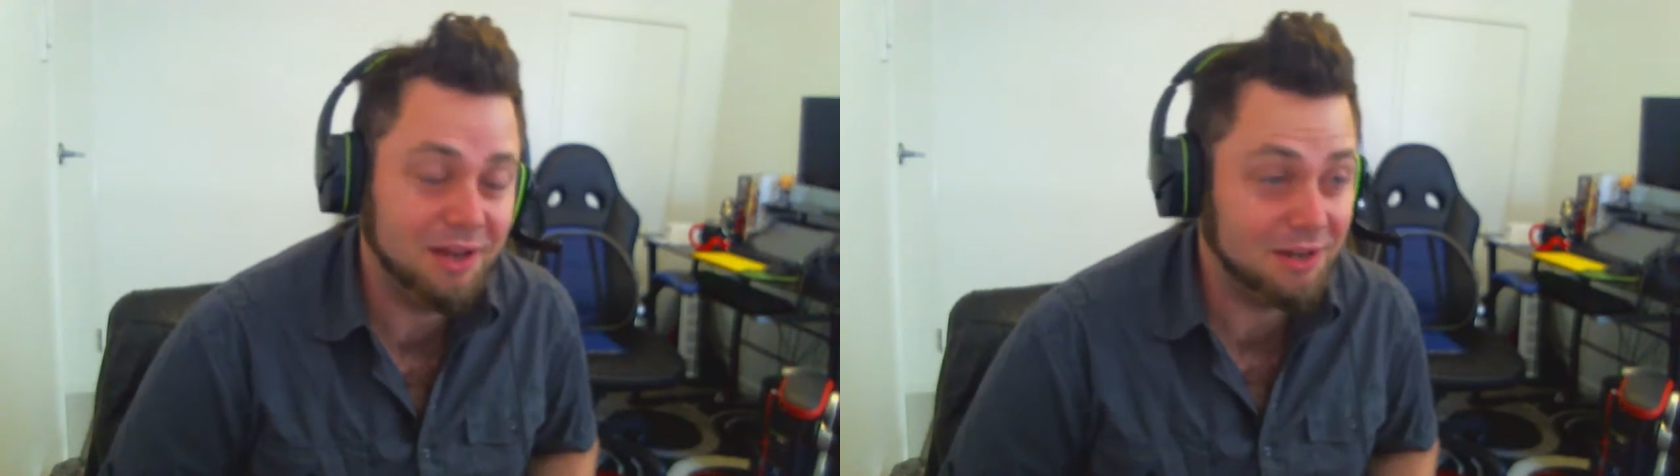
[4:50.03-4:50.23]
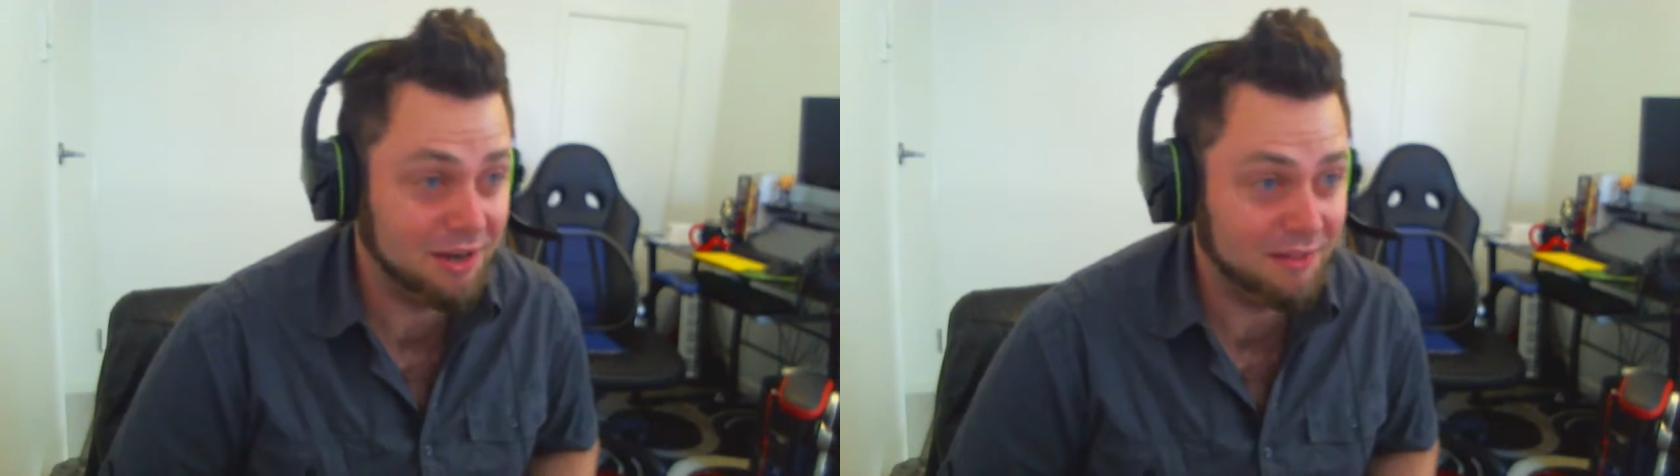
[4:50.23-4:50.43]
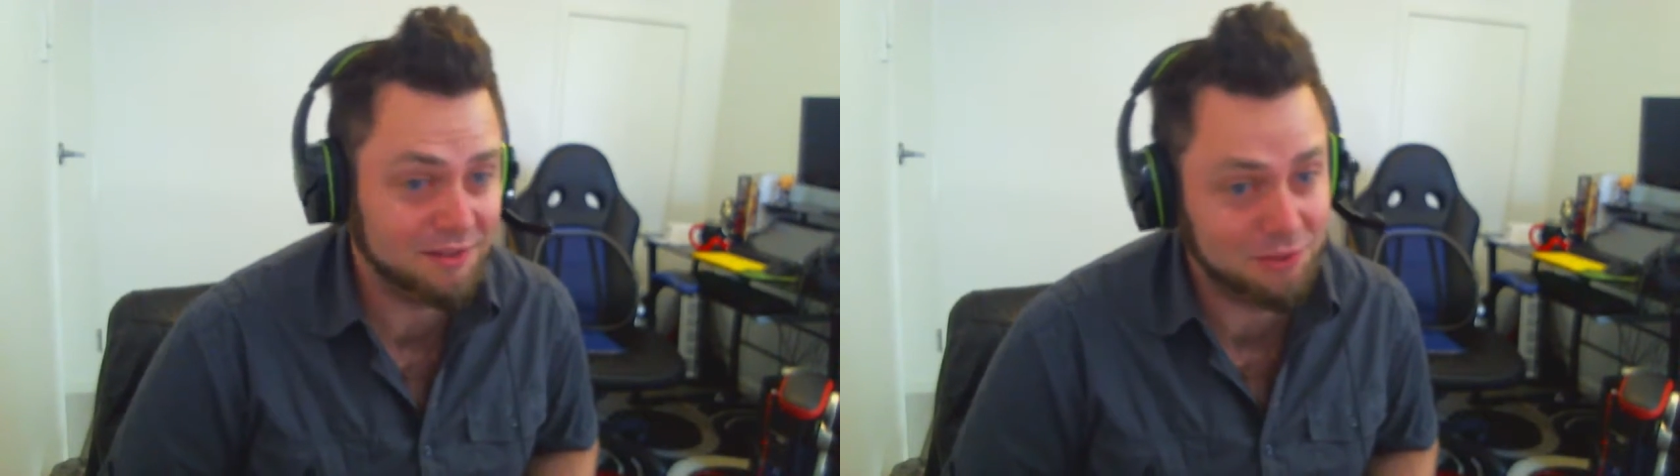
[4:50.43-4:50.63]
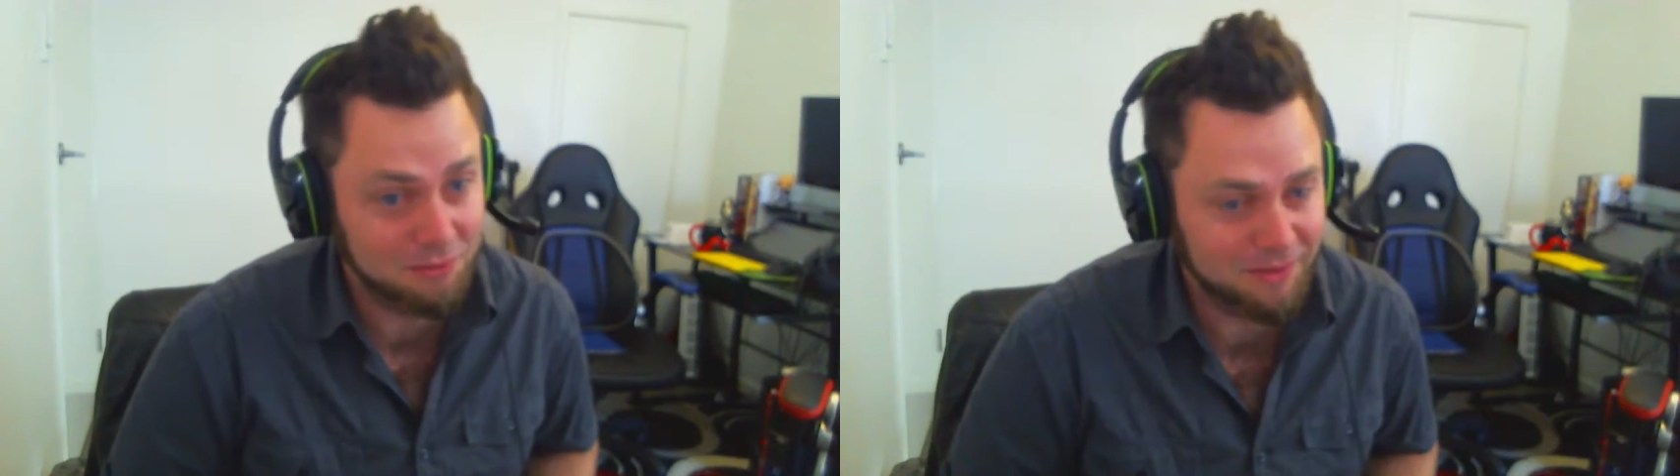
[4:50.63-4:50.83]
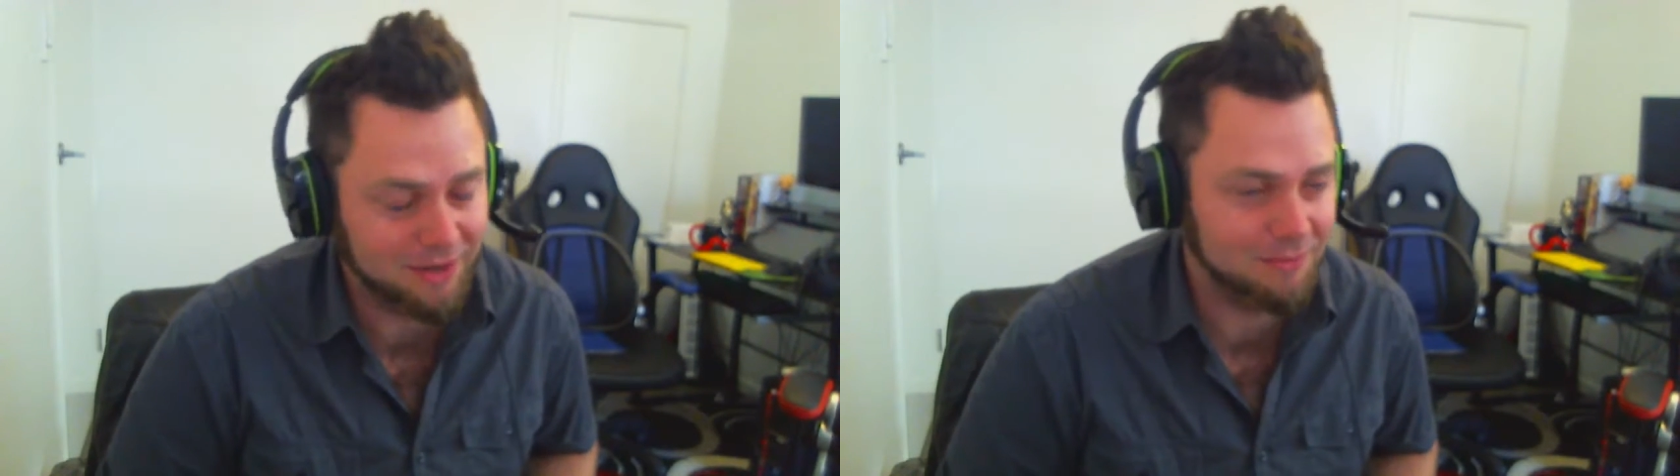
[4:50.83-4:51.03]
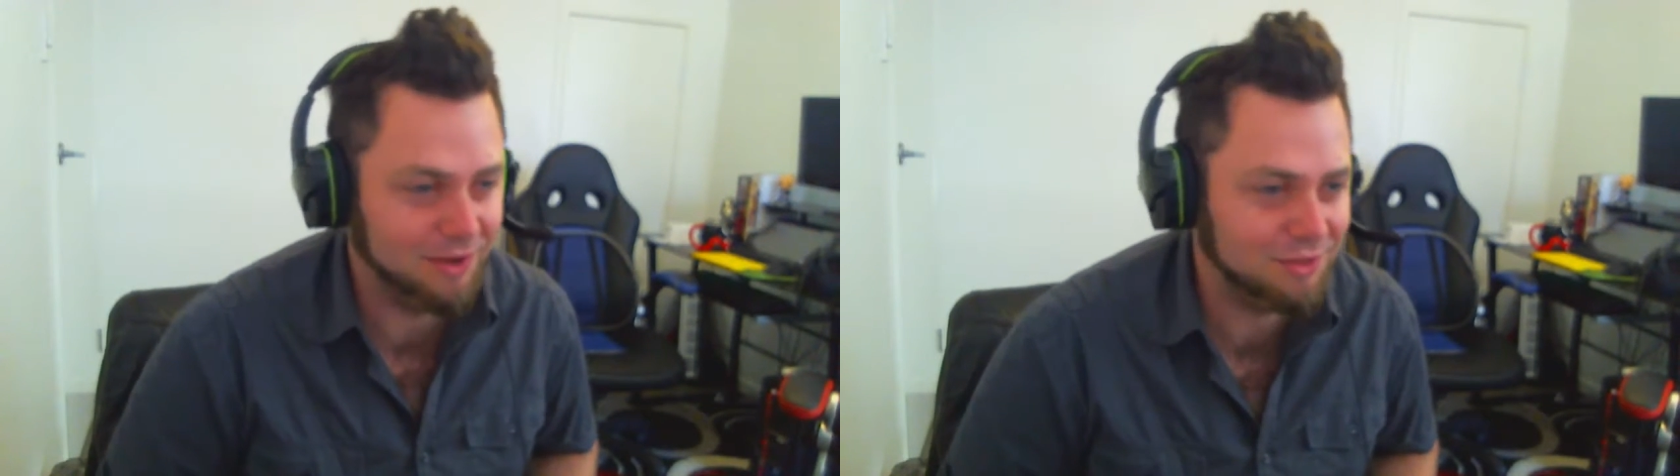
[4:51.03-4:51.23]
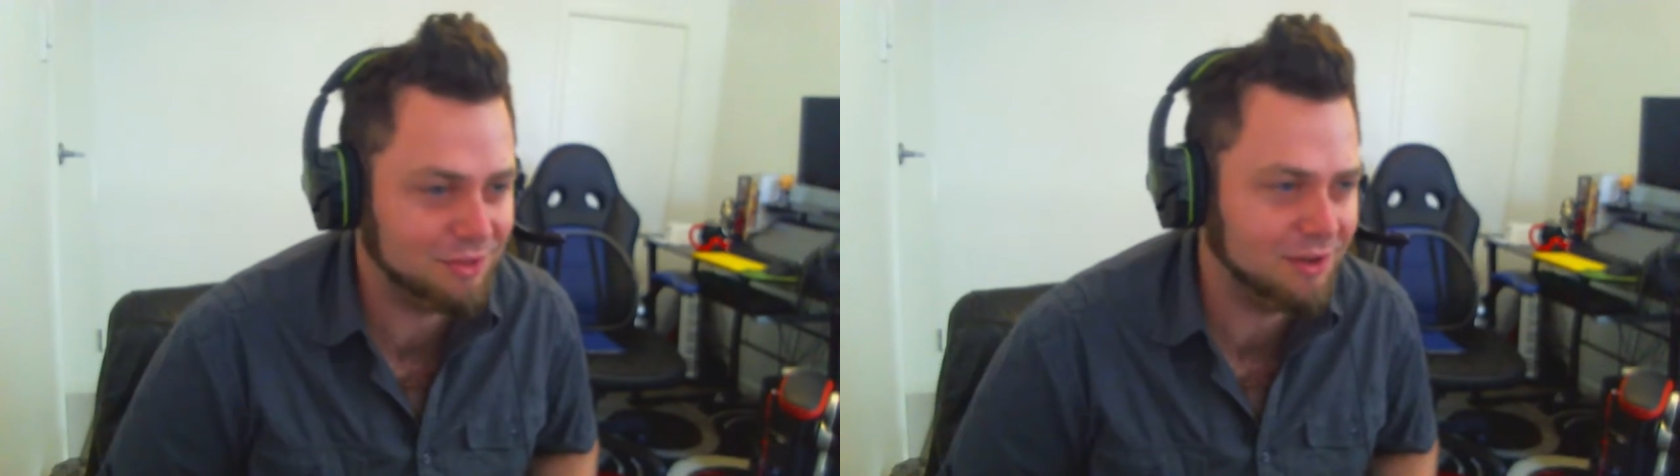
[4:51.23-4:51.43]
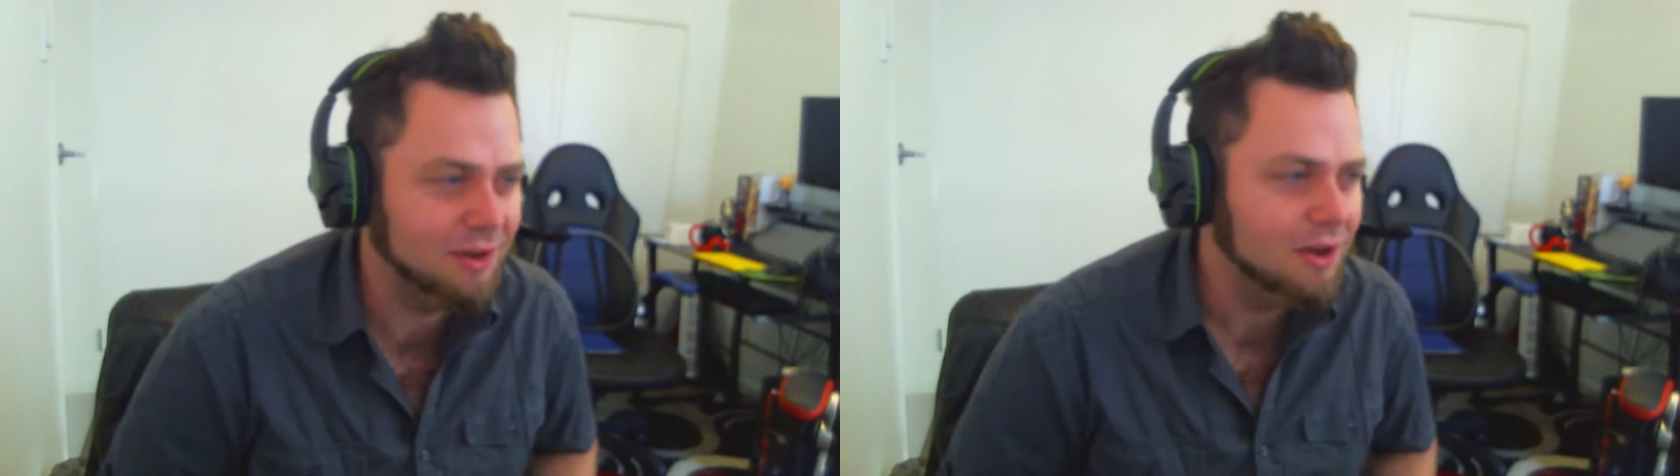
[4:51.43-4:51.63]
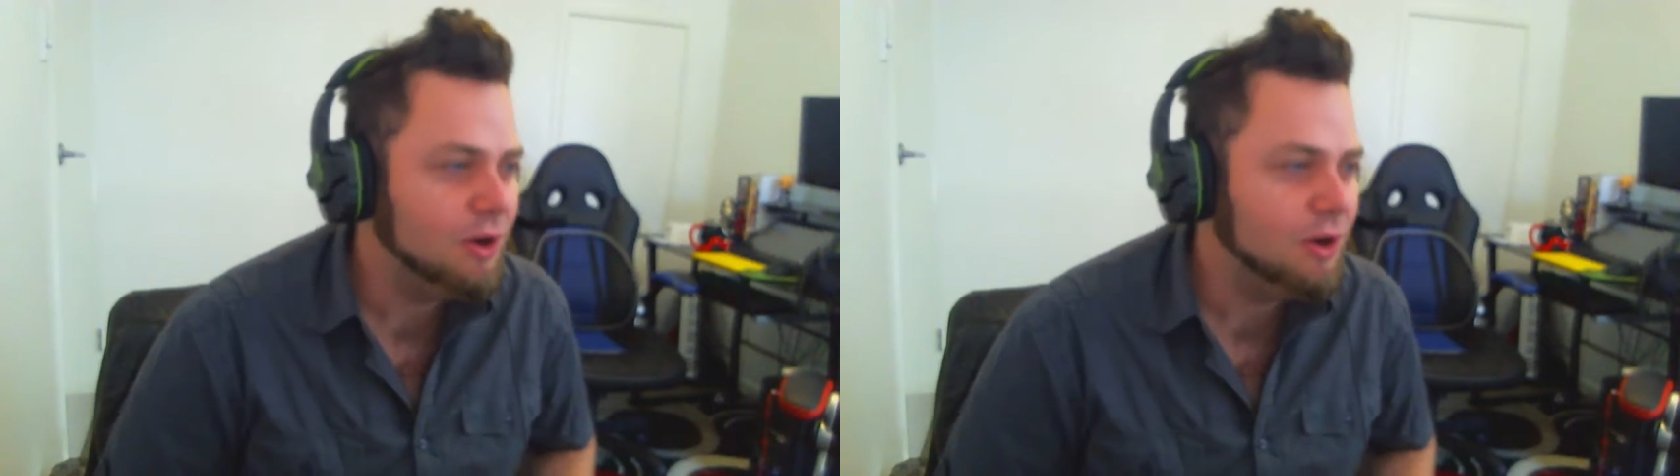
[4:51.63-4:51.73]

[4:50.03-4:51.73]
another 2 megabyte scene,